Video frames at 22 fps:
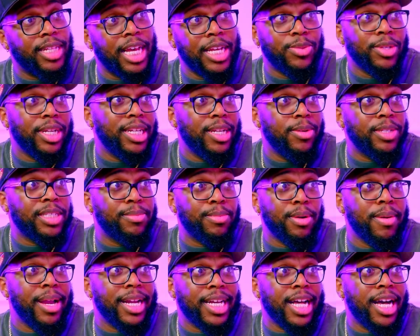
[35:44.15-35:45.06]
That's what I did with
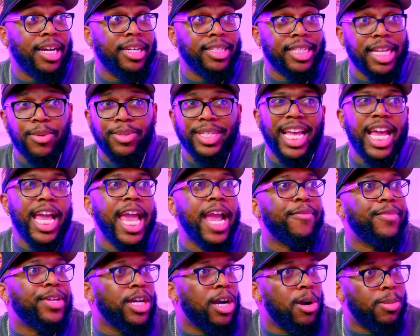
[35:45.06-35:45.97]
Support by Colleges. I was at
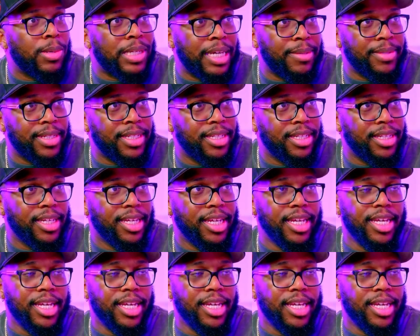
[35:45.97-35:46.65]
every homecoming.